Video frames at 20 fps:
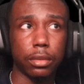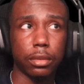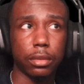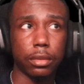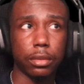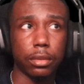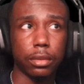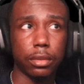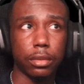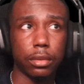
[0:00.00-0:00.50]

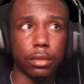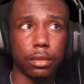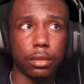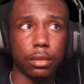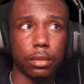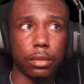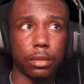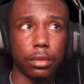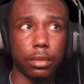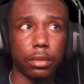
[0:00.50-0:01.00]
I'm not a
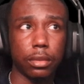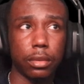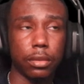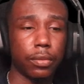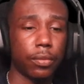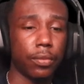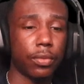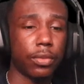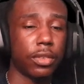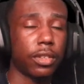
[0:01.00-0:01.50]
vegan.
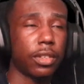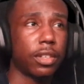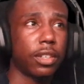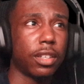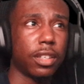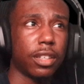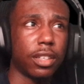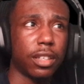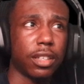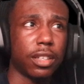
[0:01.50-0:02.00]
I'm not a
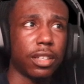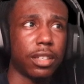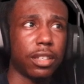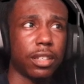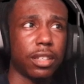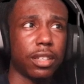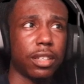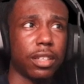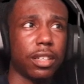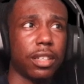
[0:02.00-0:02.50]
vegetarian. You're
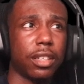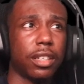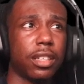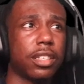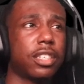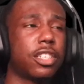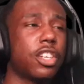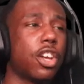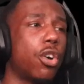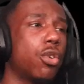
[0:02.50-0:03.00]
not a vegan.
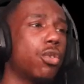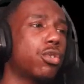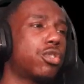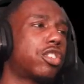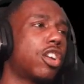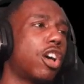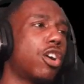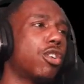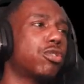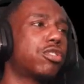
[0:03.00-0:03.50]
So,
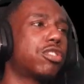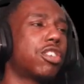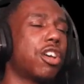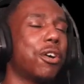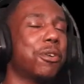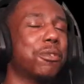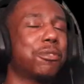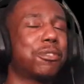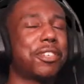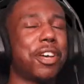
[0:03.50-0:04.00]
so,
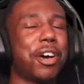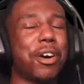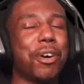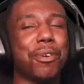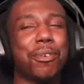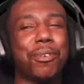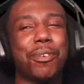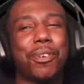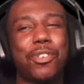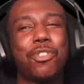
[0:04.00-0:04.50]
so,
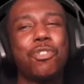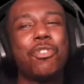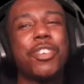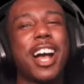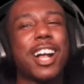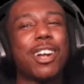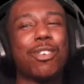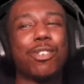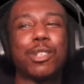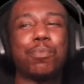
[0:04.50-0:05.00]
so, you're
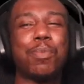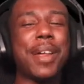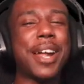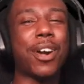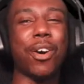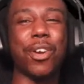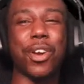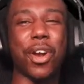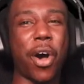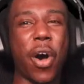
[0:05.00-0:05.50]
not gonna speak
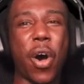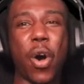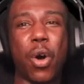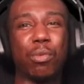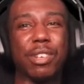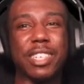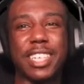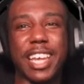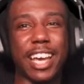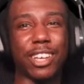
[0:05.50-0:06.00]
on the
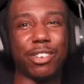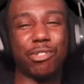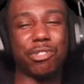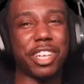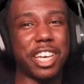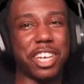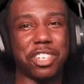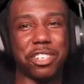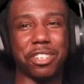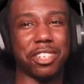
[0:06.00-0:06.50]
homeless
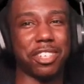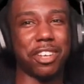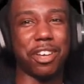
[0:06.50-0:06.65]
accusations